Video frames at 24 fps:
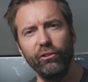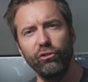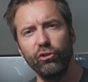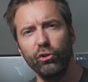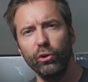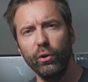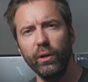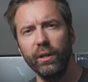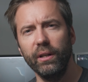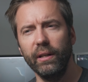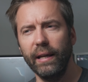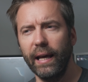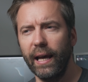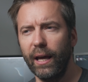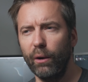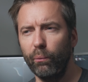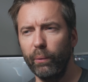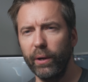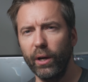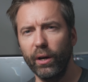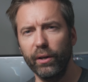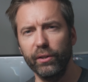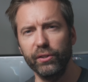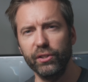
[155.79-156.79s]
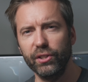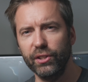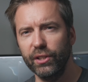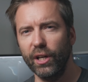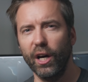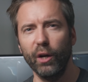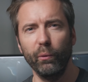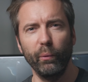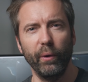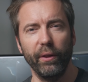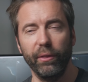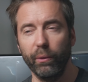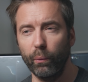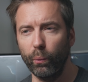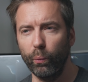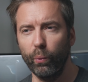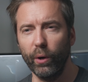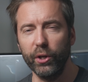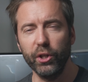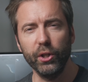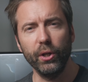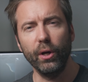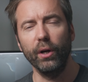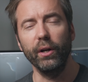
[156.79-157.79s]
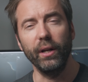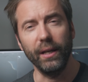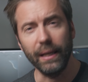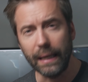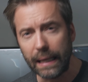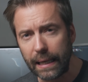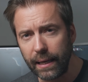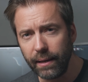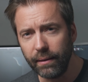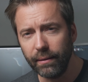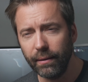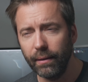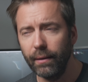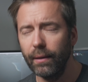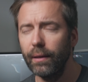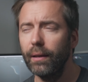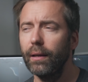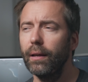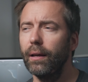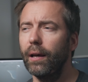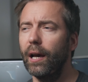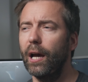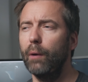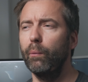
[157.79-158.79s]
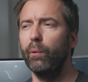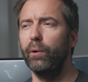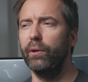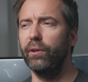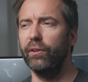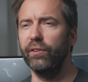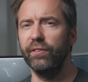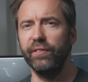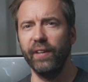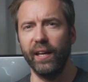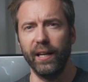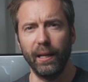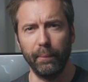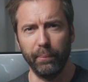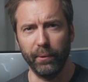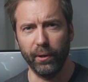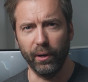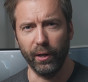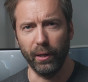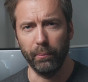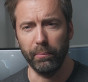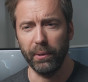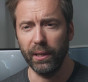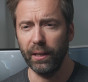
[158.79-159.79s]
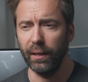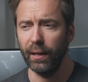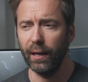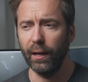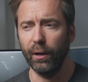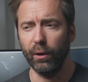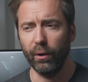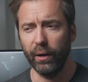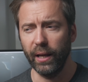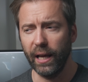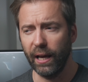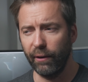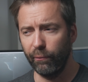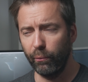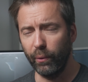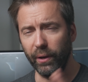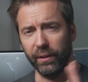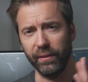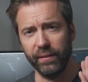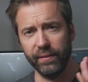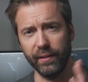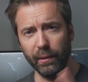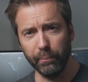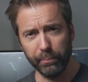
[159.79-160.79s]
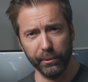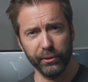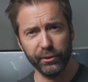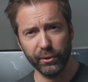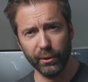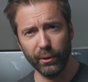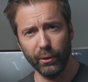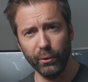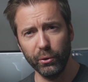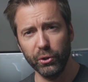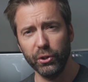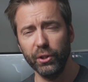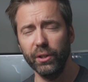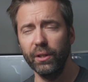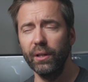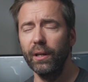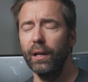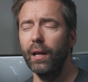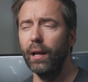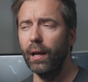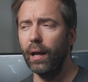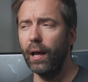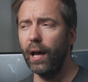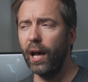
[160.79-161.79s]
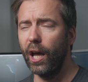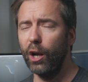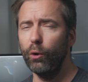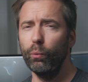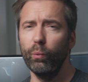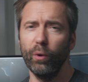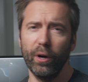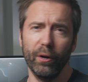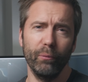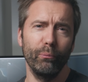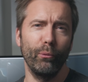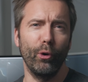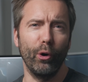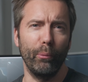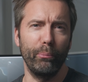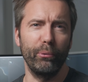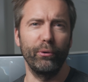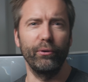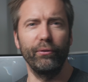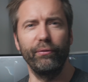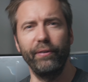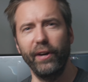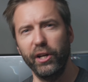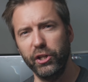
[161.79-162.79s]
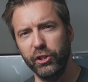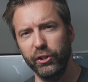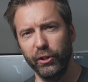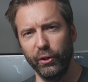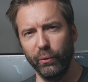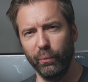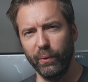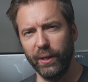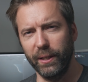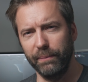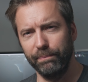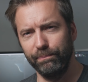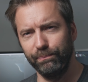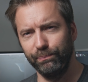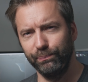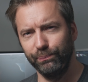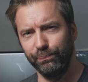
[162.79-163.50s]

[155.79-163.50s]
into it, and we're going to start with what you're going to need and what your setup going to be. I'm going to have one simple solution and one more professional one.